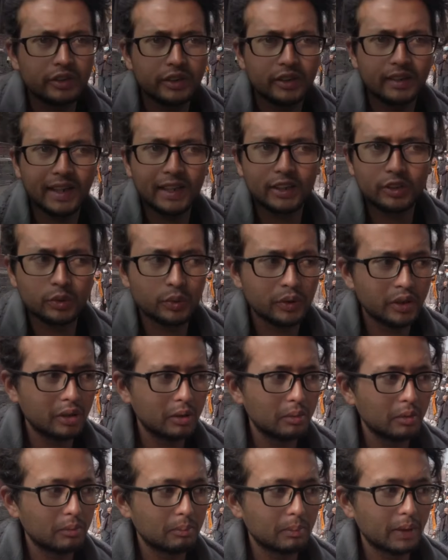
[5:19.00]
know, there are
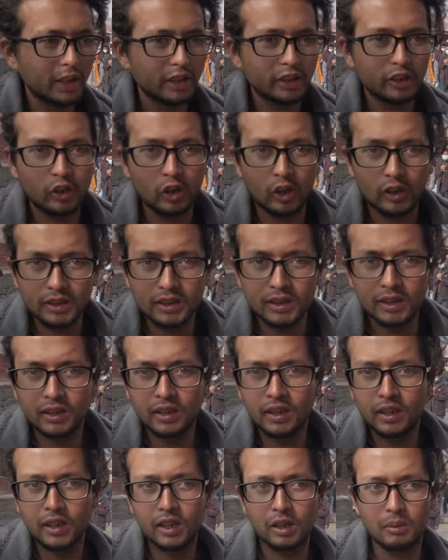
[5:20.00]
three main gods,
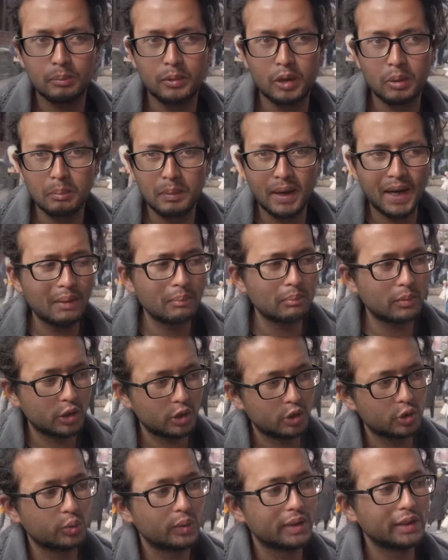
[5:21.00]
Brahma,
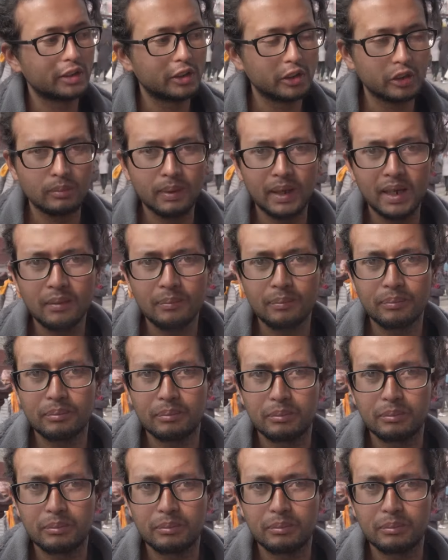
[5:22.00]
Vishnu and Shiva.